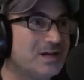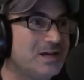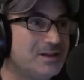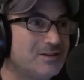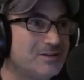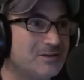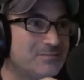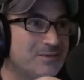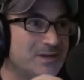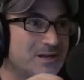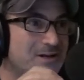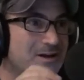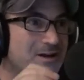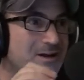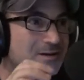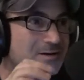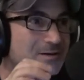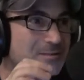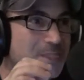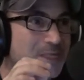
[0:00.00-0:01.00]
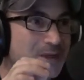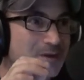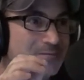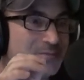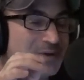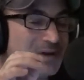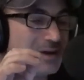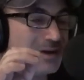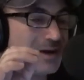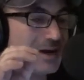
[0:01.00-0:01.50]
There'd be
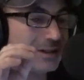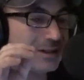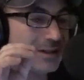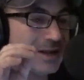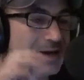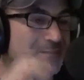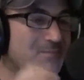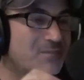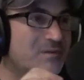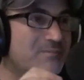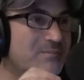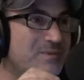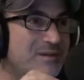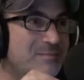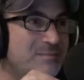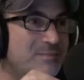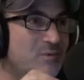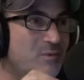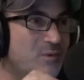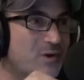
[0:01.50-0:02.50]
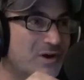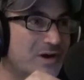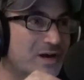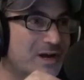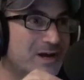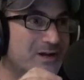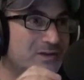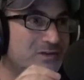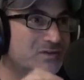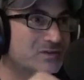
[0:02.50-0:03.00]
a lot more people working
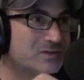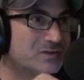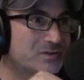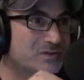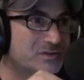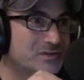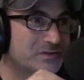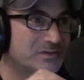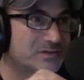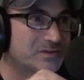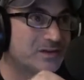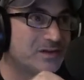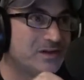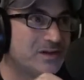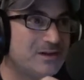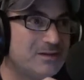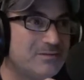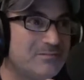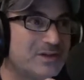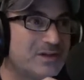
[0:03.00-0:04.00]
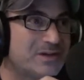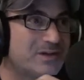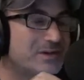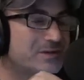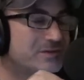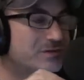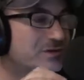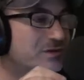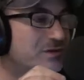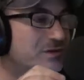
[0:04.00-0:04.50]
on solutions
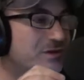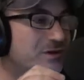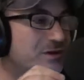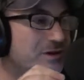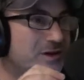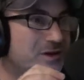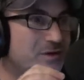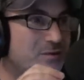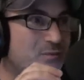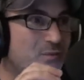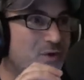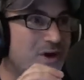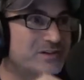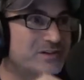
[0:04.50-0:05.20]
because once